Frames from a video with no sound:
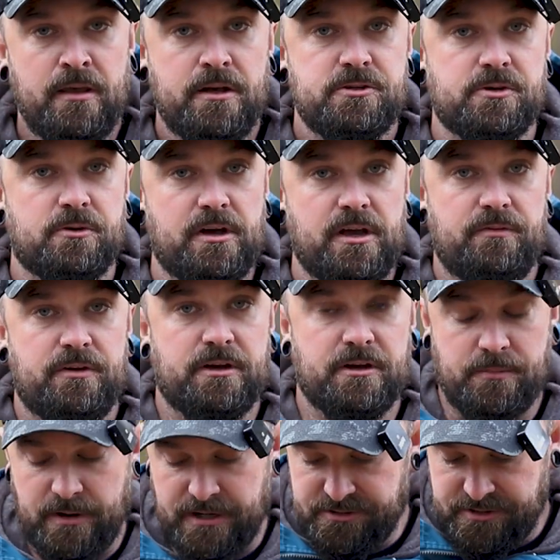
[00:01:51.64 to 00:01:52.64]
So if you can
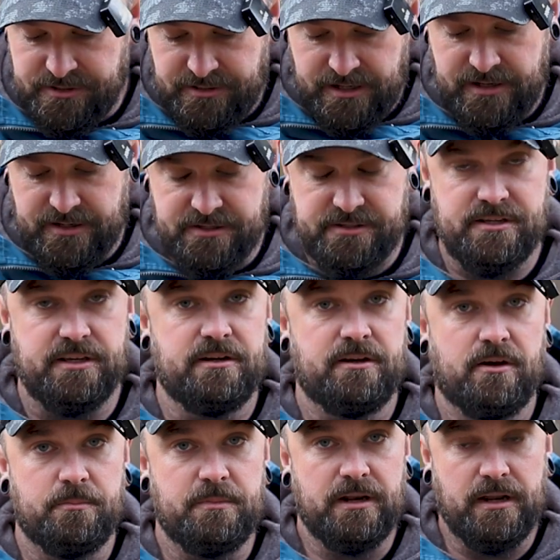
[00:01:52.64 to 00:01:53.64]
imagine, it is sitting
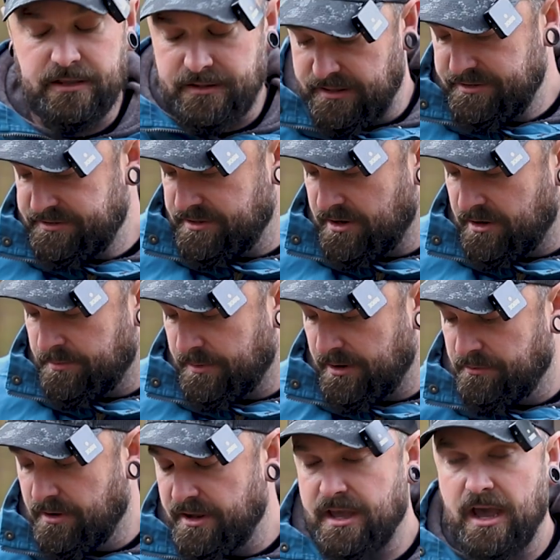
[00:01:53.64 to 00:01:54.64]
on me like this. On my
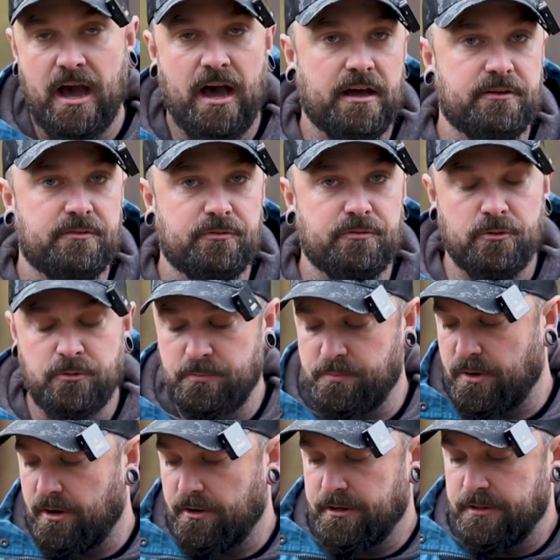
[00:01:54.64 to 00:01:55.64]
right hand front
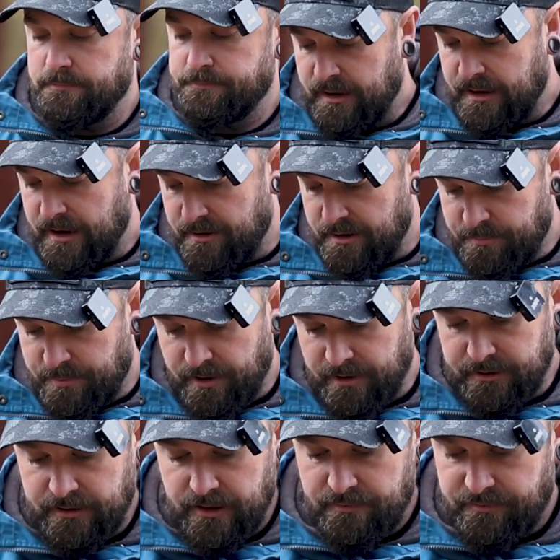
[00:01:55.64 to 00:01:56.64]
pocket, I carry a
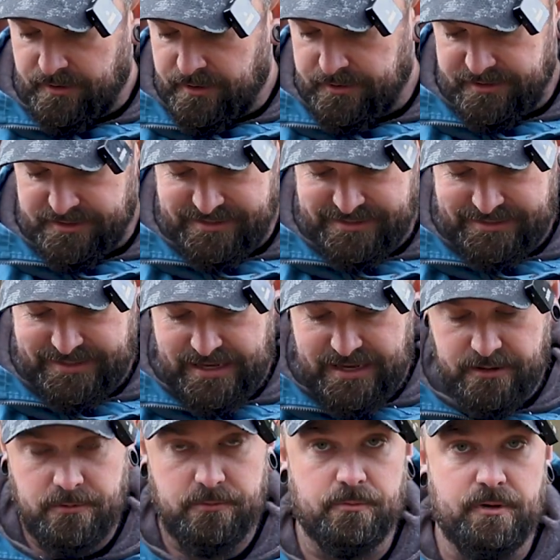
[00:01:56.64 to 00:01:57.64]
pocket knife on a
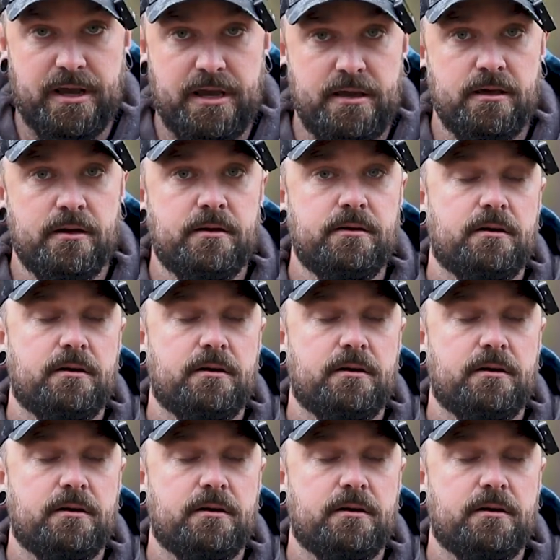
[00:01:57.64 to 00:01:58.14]
steel ring.